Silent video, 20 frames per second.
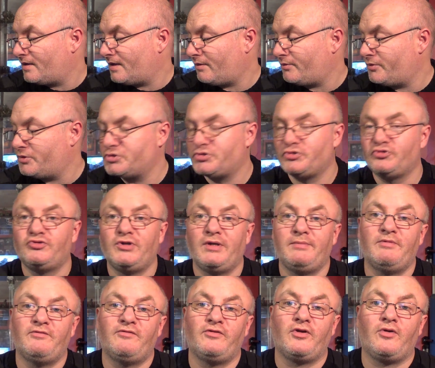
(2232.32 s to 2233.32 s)
our usual
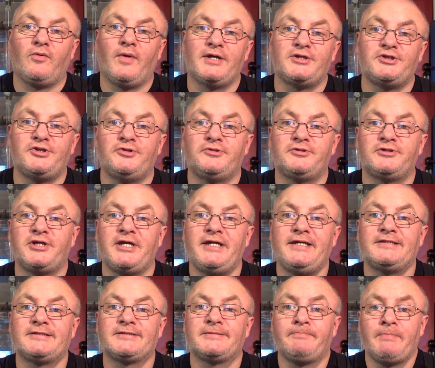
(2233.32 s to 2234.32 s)
treatment for the question
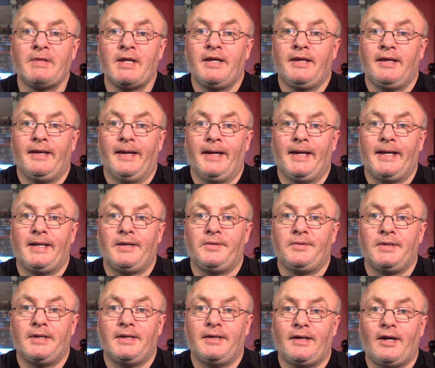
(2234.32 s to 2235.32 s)
sheets,
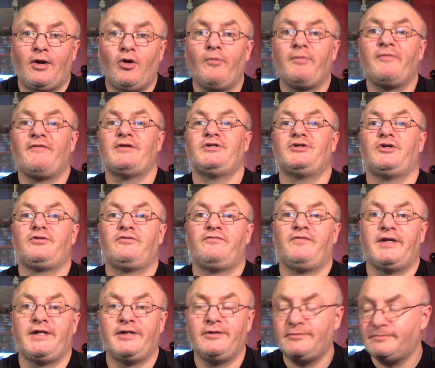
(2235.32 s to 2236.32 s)
and I hope you enjoyed the
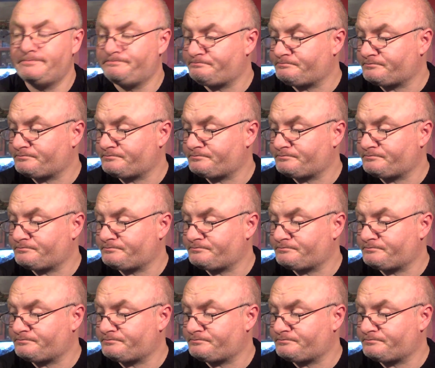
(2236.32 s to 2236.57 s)
video.